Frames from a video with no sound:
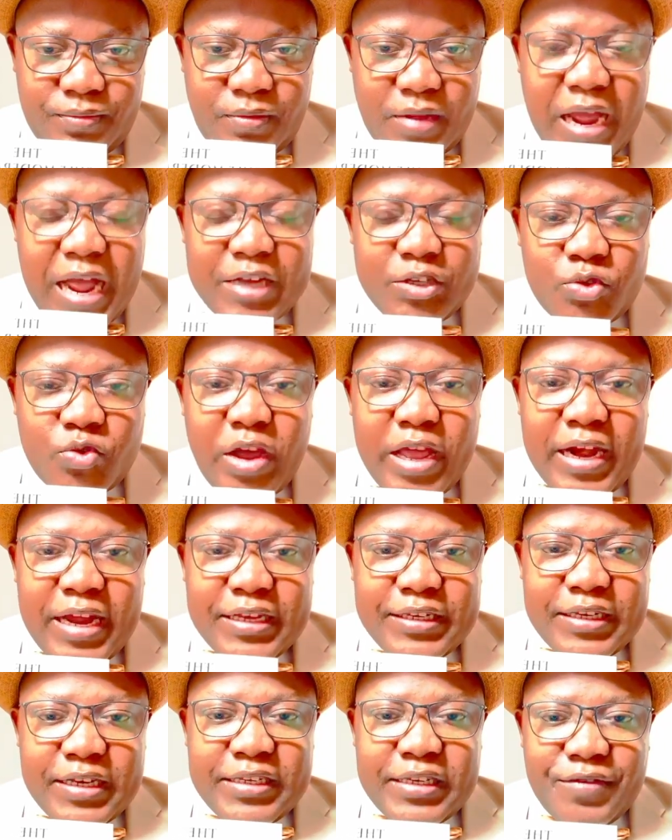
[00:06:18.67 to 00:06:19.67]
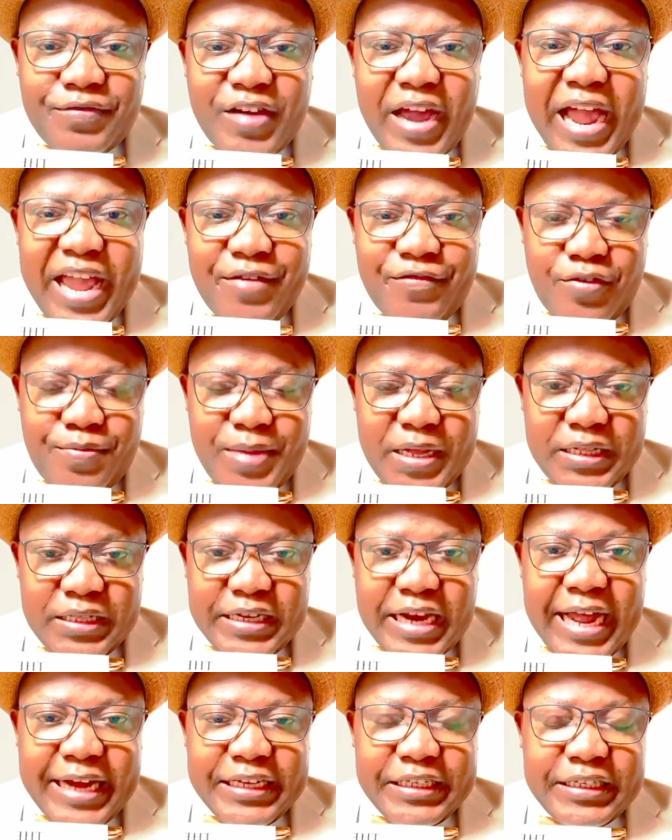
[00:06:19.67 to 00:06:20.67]
as well as a survival
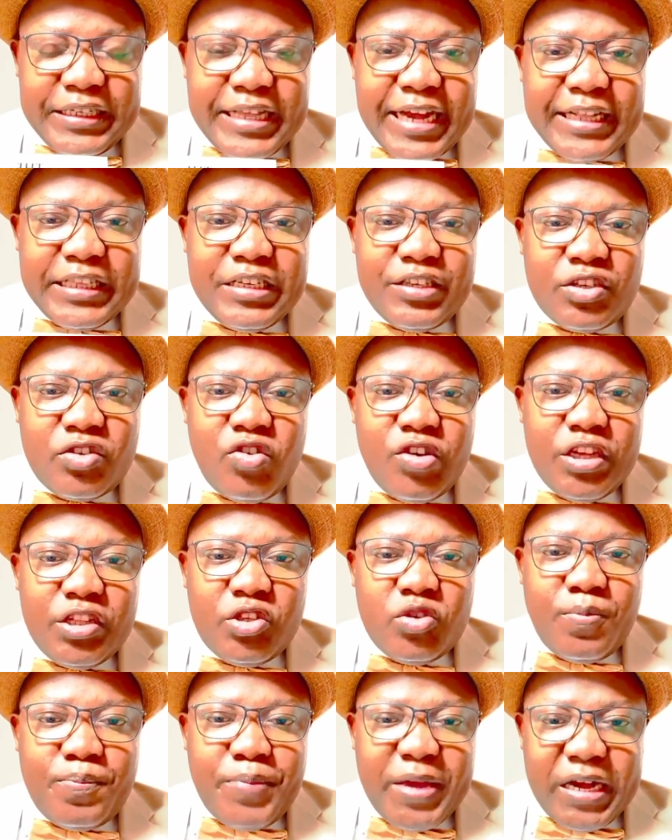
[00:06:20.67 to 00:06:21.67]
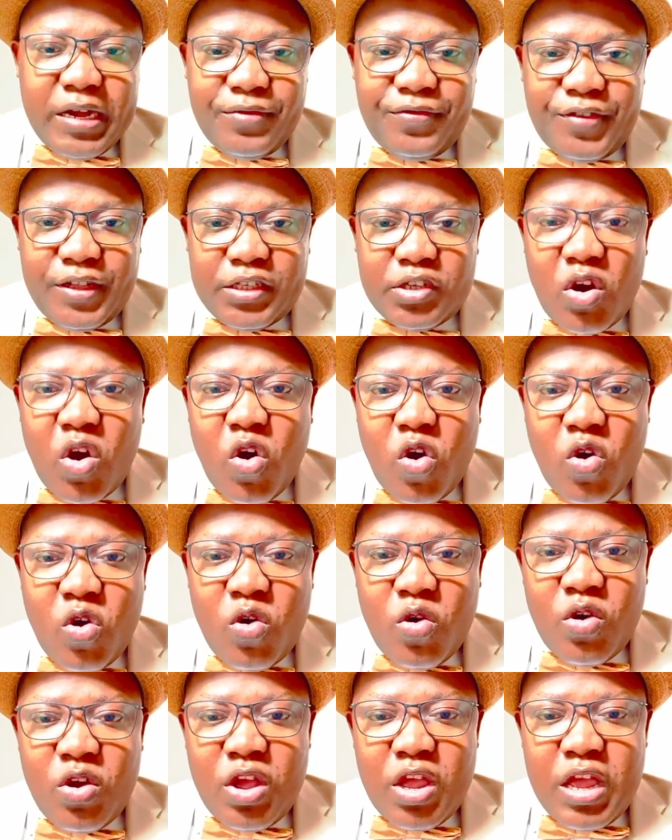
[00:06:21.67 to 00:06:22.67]
mentality that is going to benefit
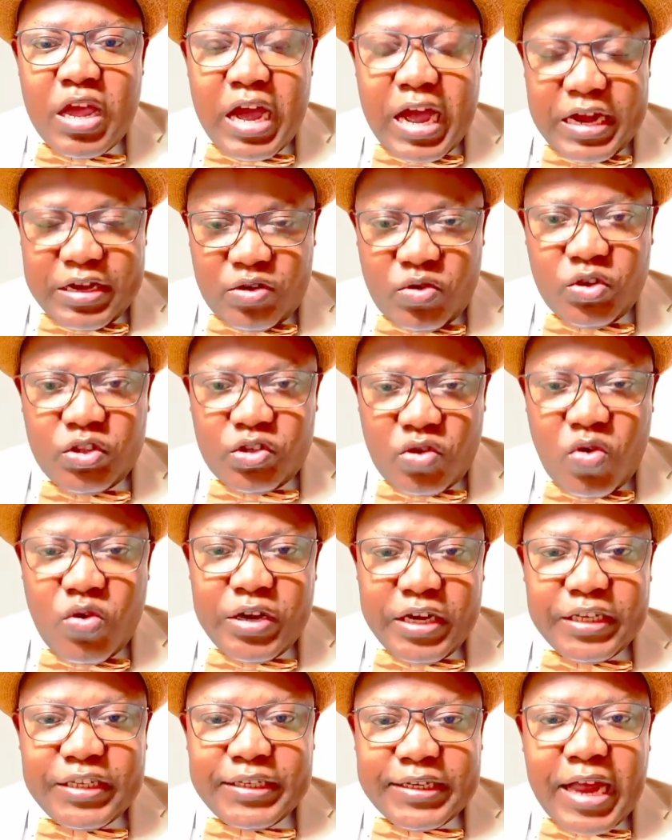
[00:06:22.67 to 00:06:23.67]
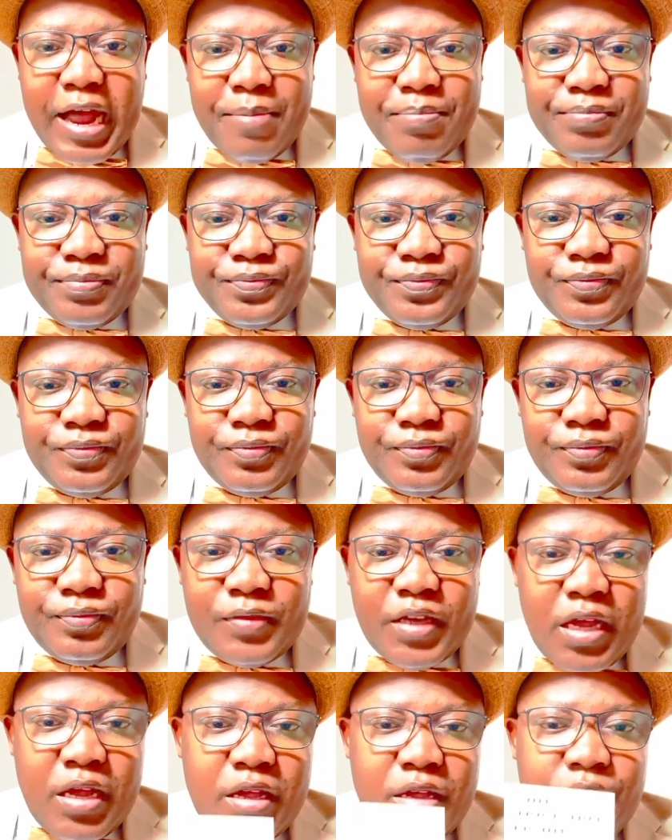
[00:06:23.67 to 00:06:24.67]
all and not only some.
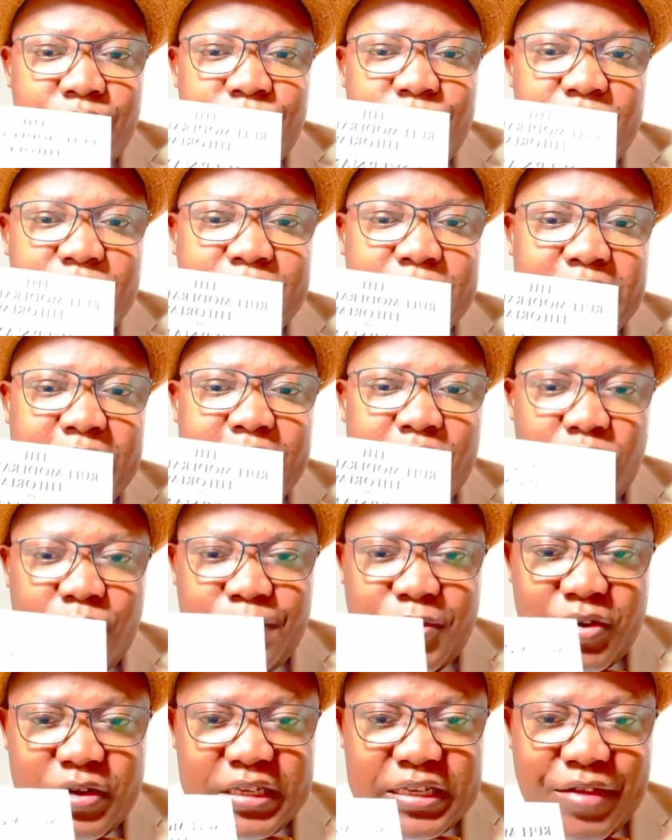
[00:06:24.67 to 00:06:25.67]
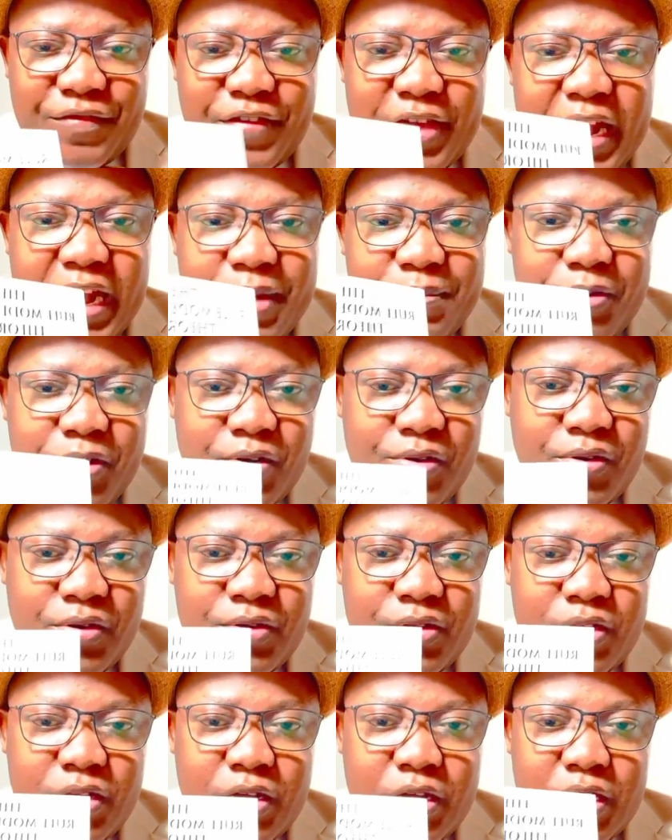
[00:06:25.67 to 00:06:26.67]
This little book is available
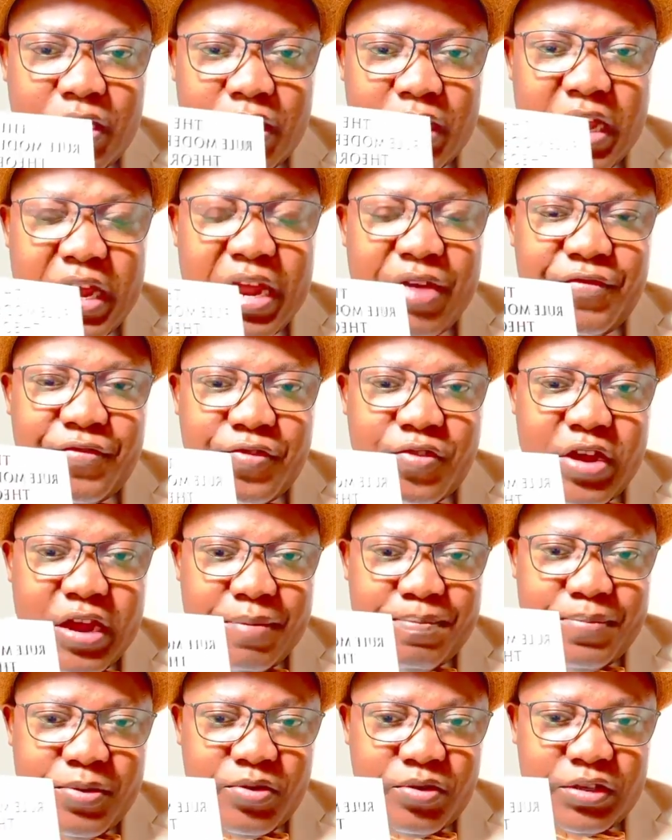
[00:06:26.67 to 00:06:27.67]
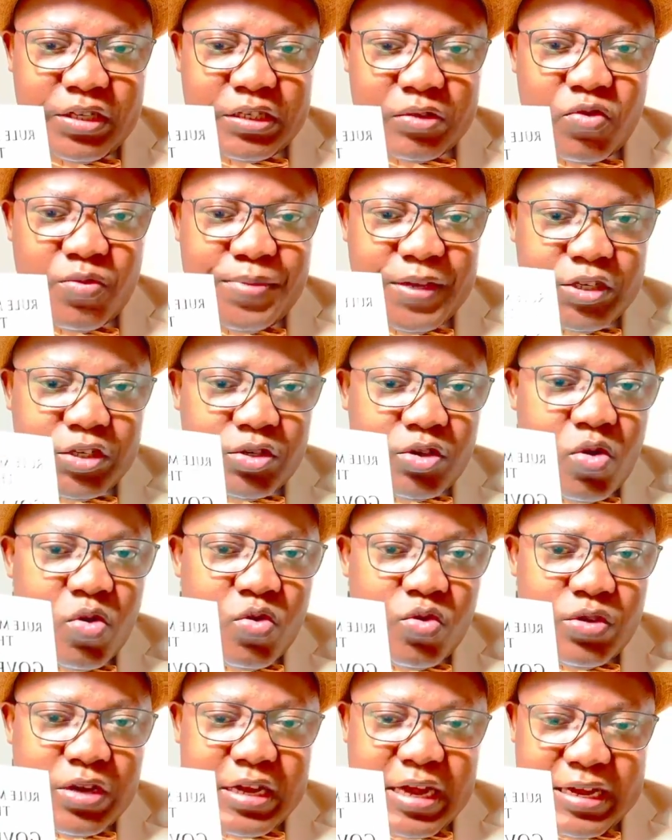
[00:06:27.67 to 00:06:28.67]
everywhere books will be
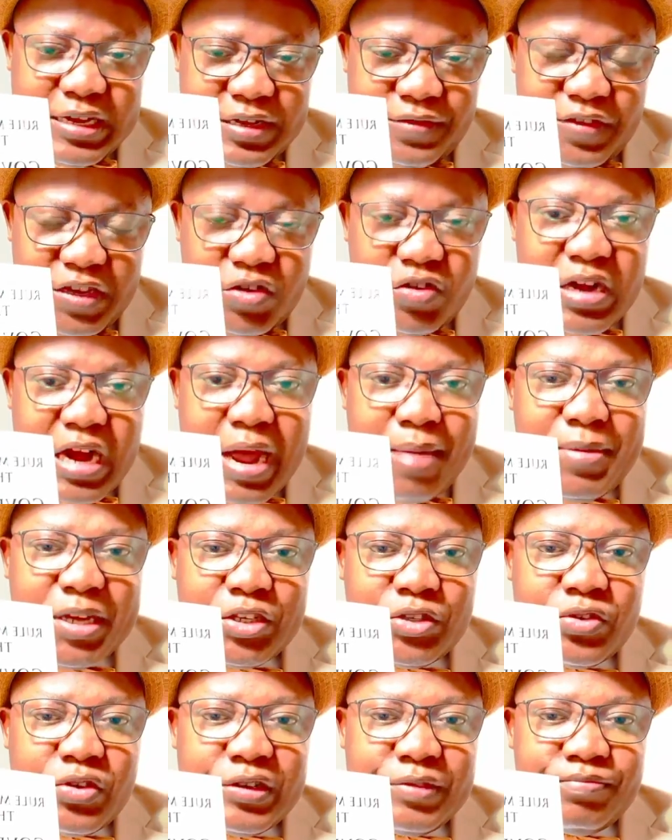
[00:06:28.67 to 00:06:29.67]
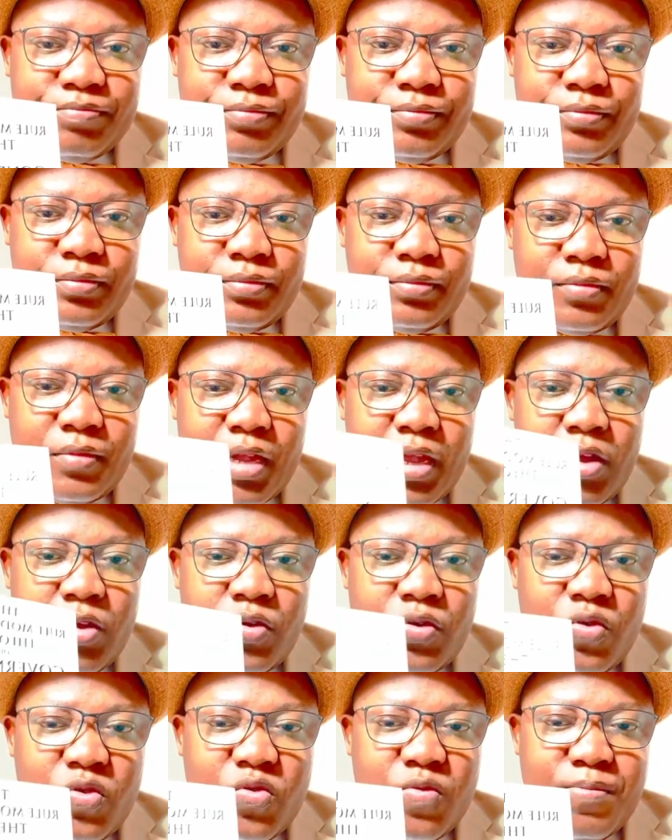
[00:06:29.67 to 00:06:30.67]
sold, and even on Amazon.
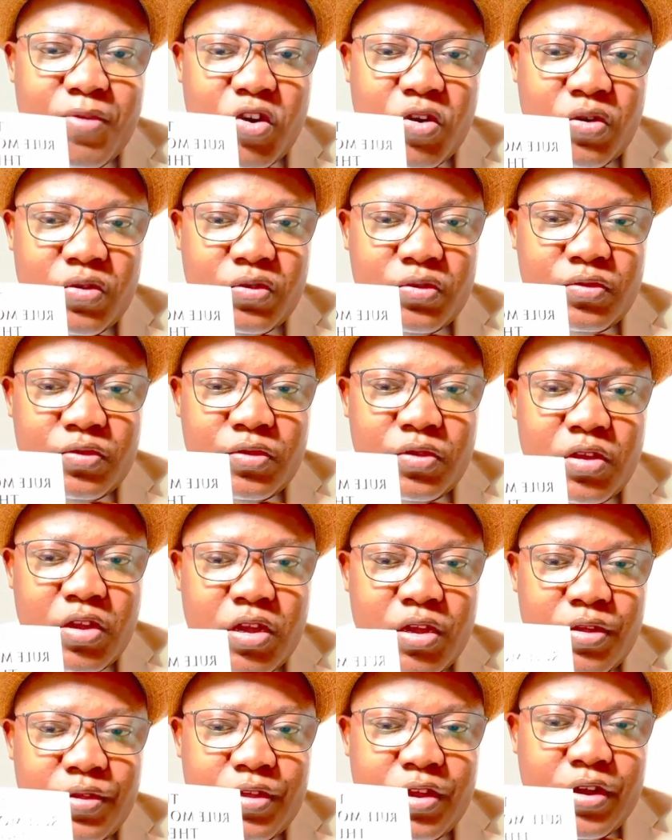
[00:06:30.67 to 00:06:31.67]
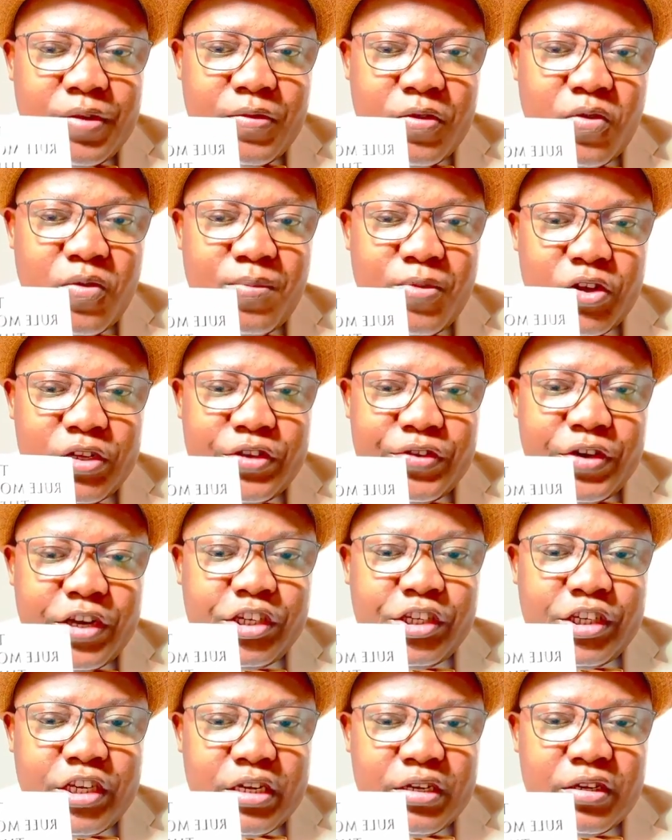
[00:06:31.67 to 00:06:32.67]
RUMO, the Rule
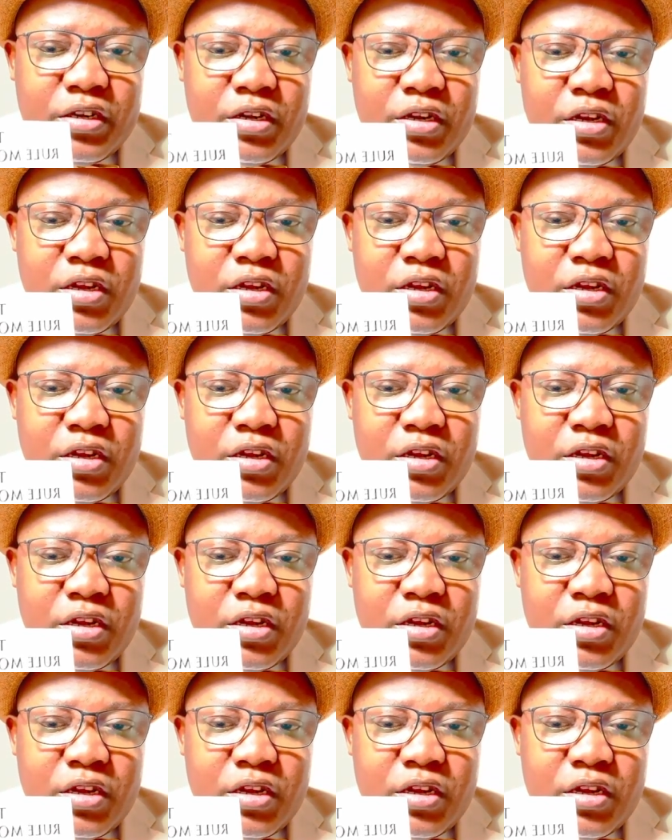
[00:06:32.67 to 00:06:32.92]
Moderation